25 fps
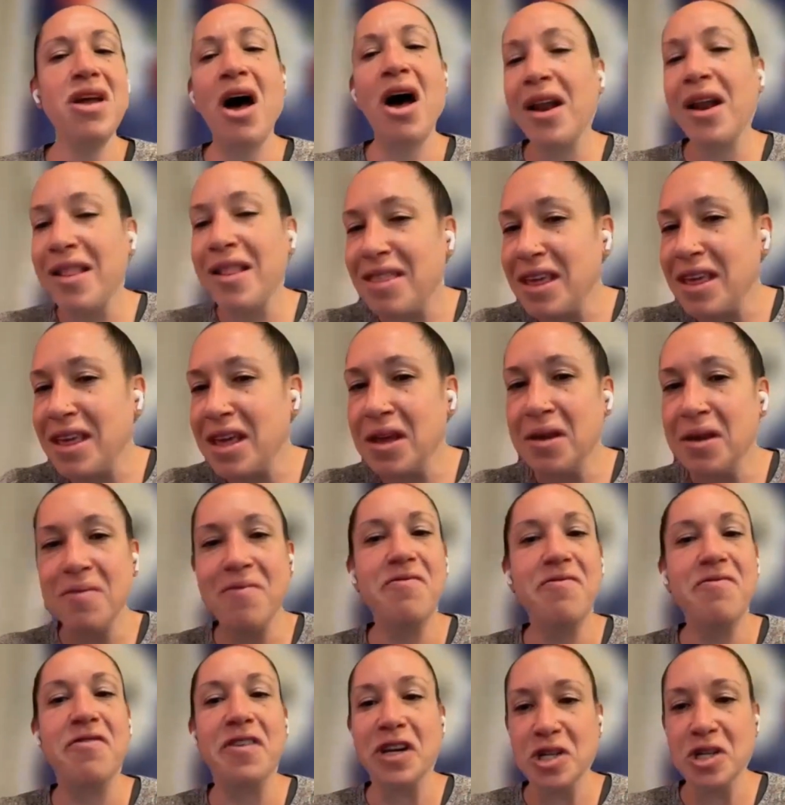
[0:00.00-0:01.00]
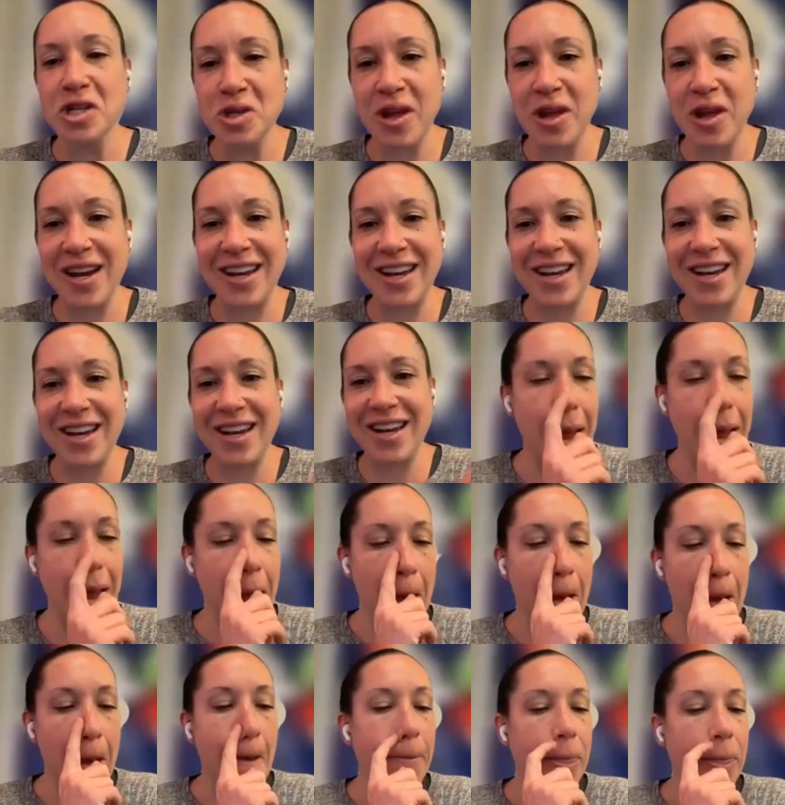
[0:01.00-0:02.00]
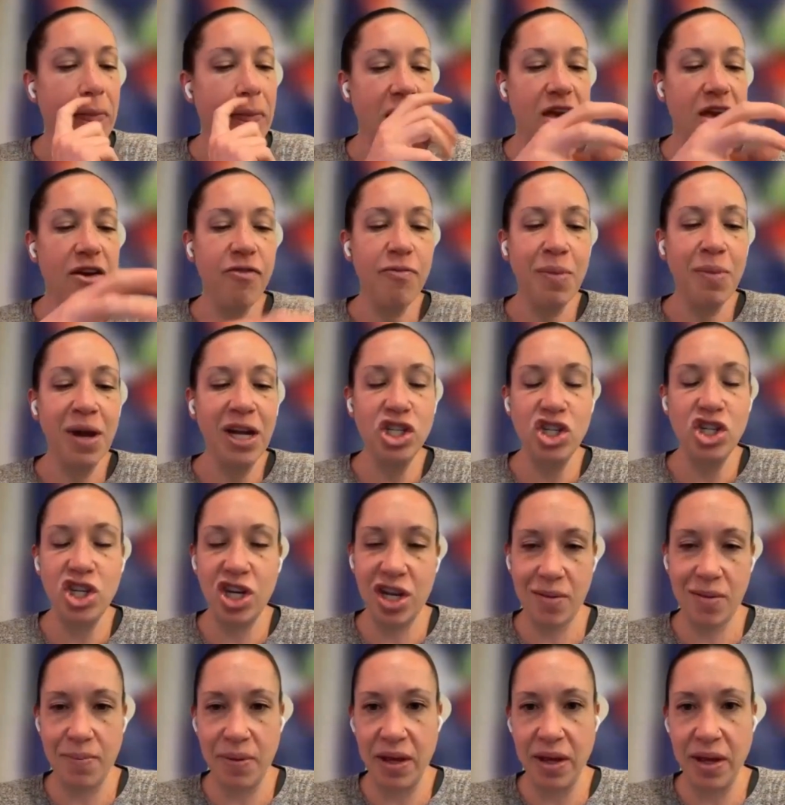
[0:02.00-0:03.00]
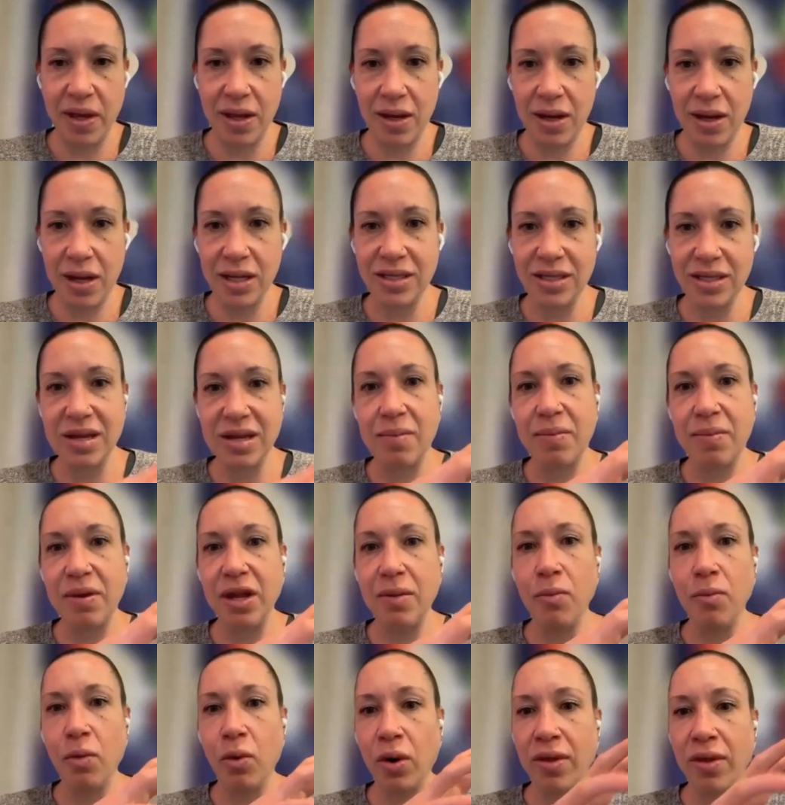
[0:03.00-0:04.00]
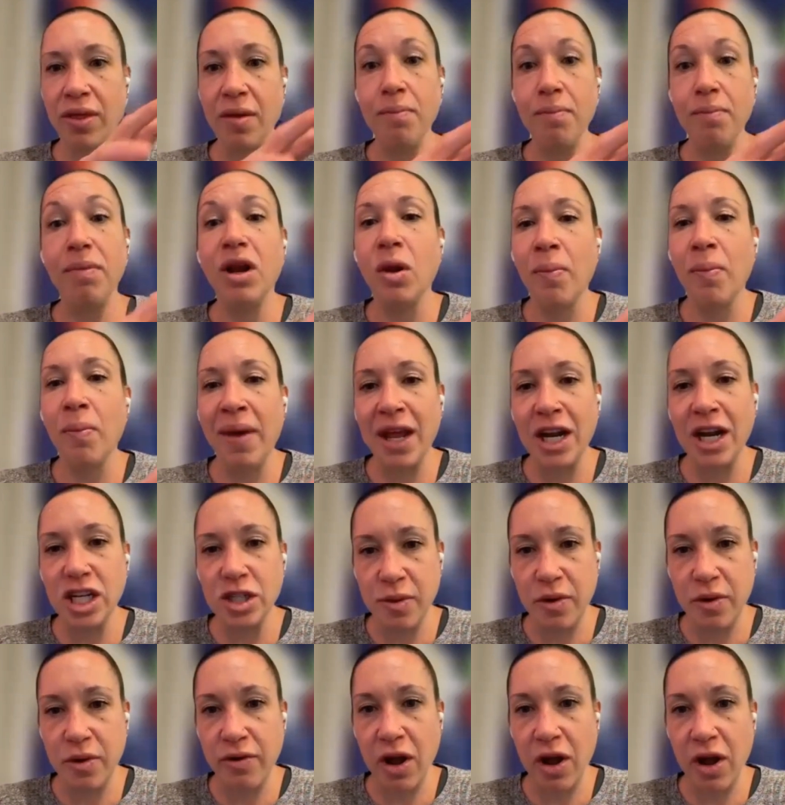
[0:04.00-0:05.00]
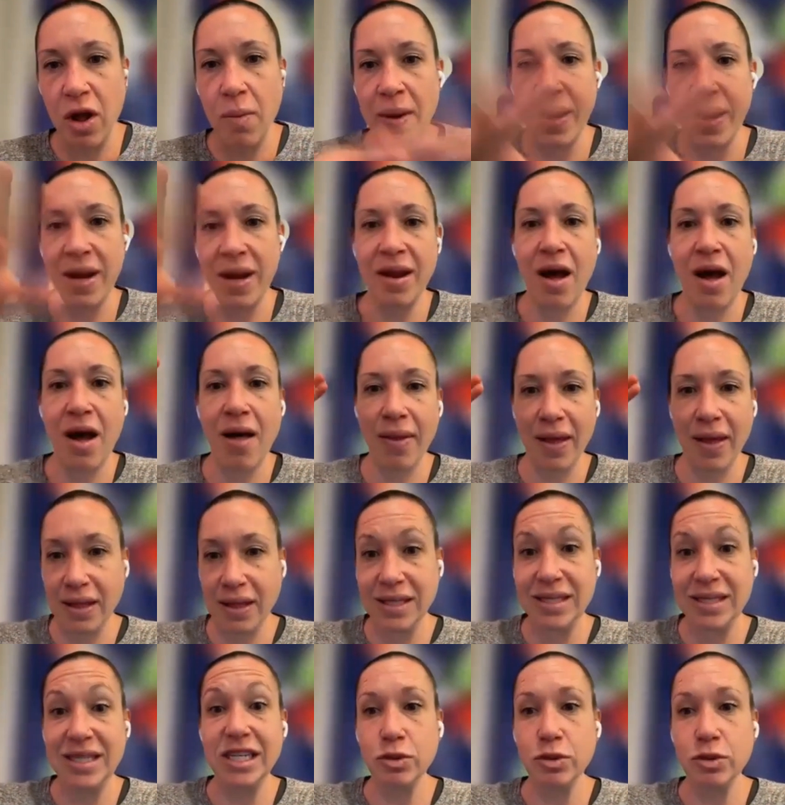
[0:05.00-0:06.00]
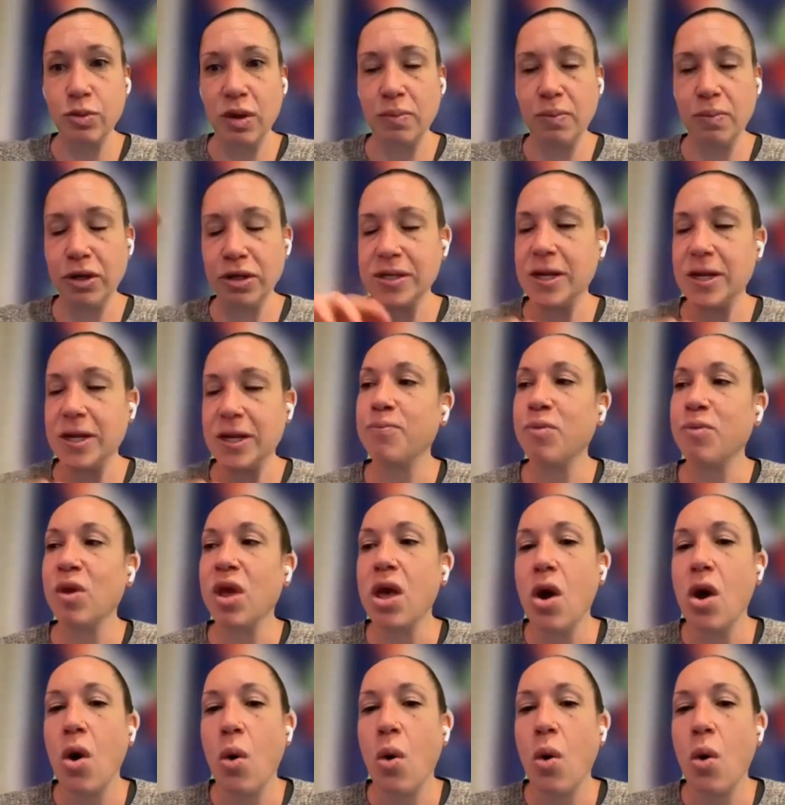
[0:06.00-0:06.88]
at the finish line yet. If my champion is somebody more in the middle management realm and not like the C-suite person,